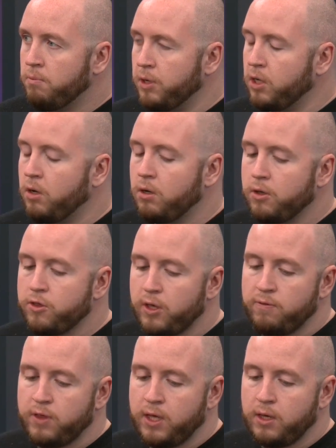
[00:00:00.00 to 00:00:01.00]
because
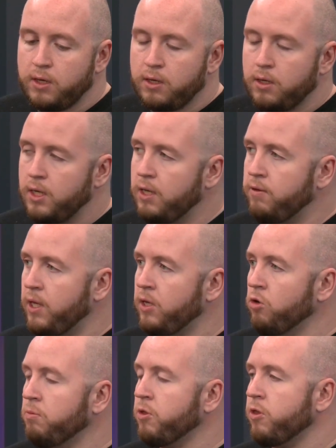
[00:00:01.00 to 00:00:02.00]
if they're in
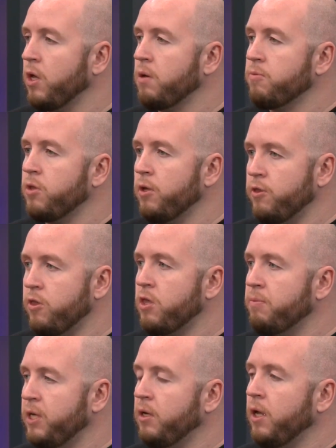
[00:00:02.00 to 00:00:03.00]
normal circumstances,
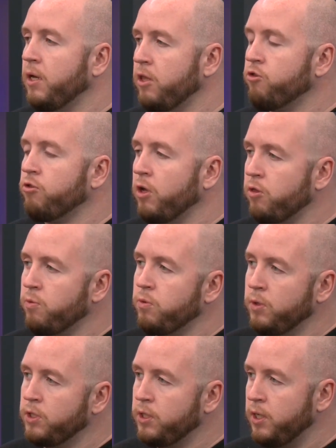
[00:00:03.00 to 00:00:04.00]
somebody like Liz Truss would
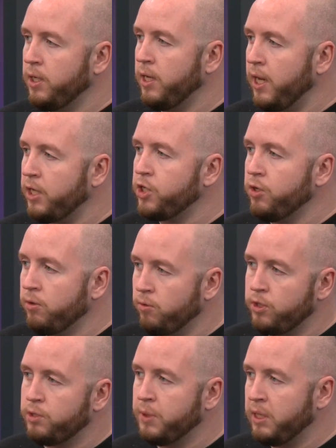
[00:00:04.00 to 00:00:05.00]
want an early election in
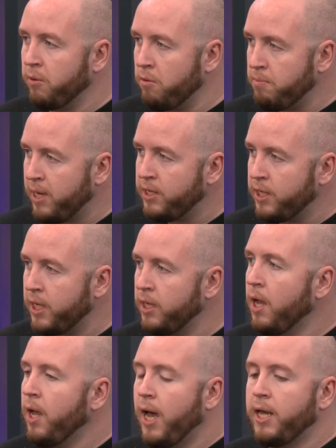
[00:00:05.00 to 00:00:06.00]
order to win their own mandate,
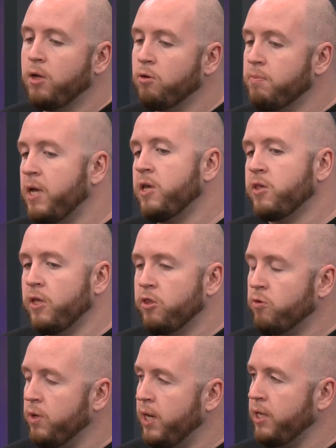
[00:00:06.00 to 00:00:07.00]
and it would make sense
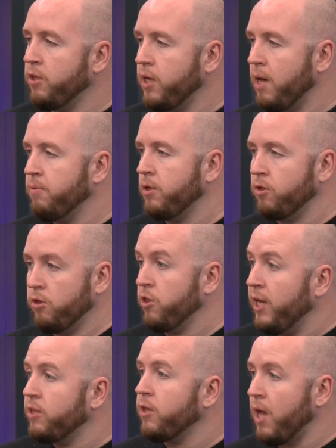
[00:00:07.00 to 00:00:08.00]
to elect a cabinet to
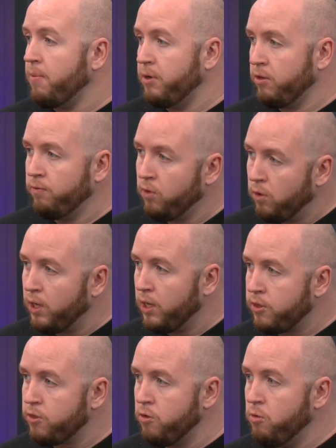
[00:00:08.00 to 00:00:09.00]
select a cabinet of
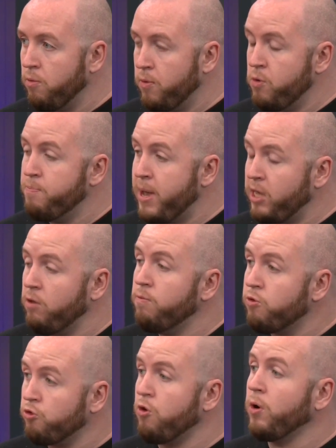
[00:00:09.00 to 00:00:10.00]
loyalists who, who make you
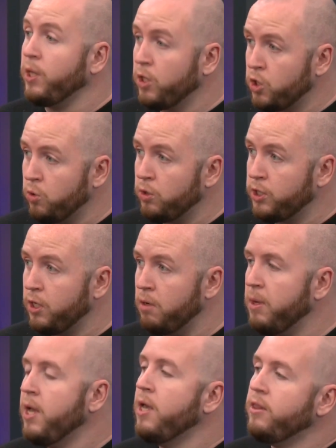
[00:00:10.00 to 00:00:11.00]
strong in the mm -hmm. short
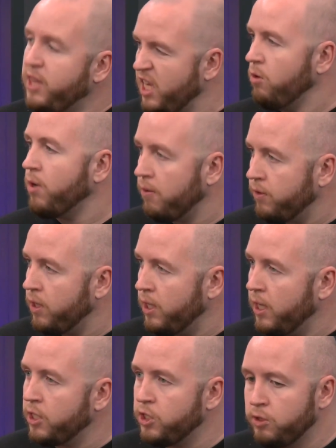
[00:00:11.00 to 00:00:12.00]
term, then you have an early
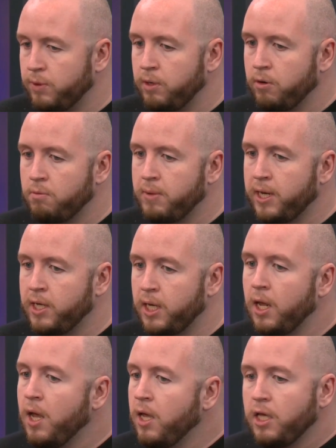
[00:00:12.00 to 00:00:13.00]
election to win your own mandate.
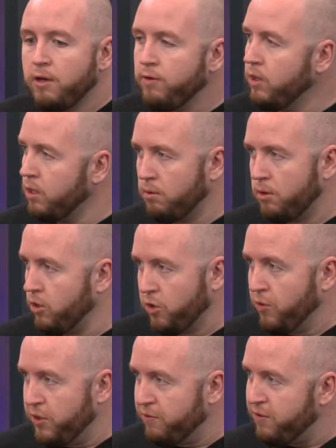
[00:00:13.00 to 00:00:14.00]
Given that the
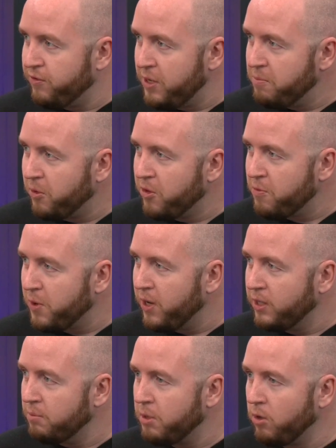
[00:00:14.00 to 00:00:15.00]
Tories are 15 points
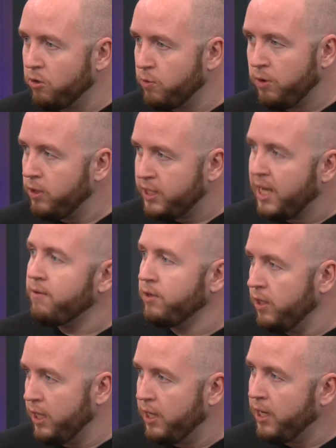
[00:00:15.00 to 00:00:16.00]
behind in the polls, we're not going to have an
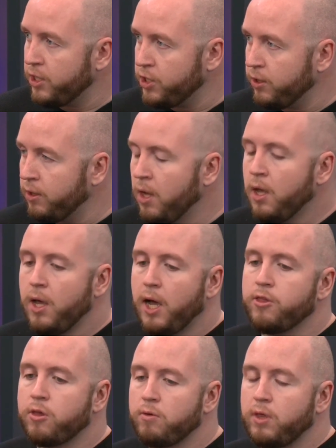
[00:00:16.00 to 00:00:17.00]
early election.
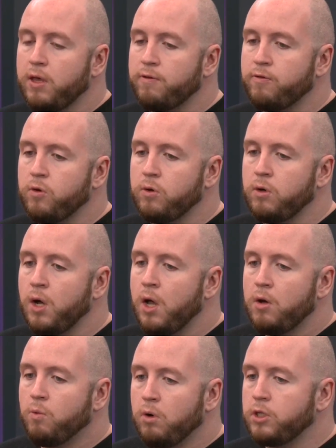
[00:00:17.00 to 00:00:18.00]
And so, therefore,
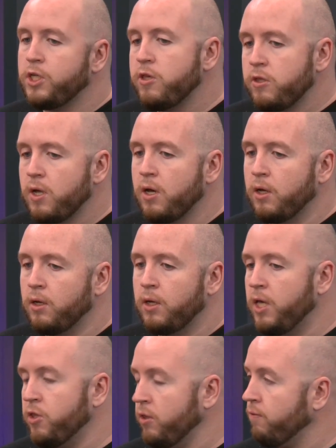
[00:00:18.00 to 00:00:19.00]
what she's done
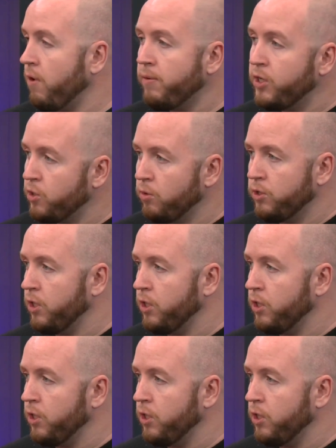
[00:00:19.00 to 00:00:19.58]
is in the very short